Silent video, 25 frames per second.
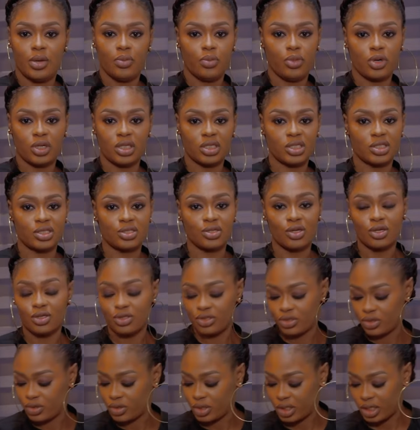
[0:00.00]
but it's not
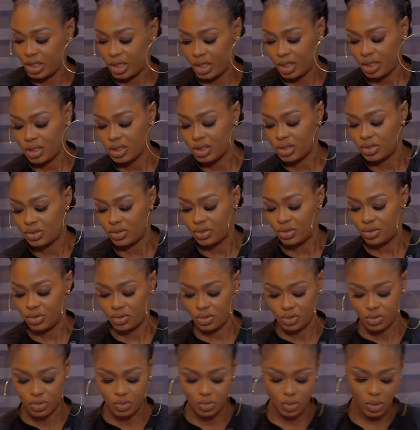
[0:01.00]
done yet, so
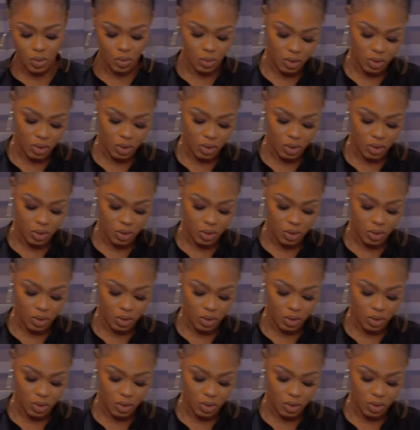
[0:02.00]
we're